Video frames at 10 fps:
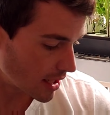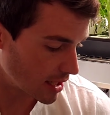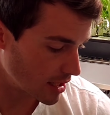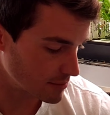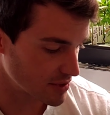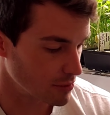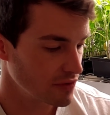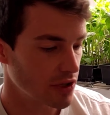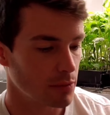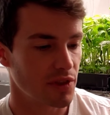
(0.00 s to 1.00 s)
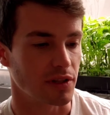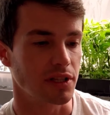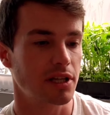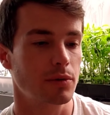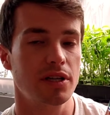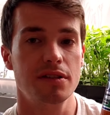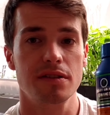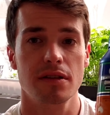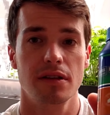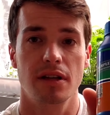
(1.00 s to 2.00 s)
So moving on with the
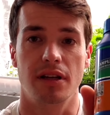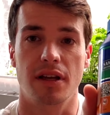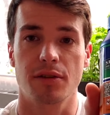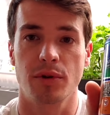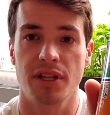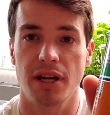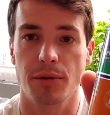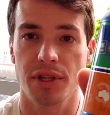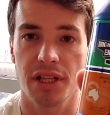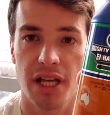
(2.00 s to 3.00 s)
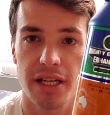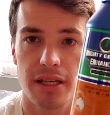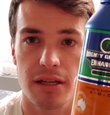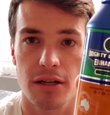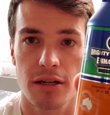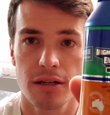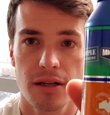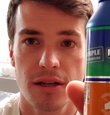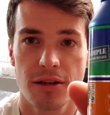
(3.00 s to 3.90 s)
liquids, another one that I really like here,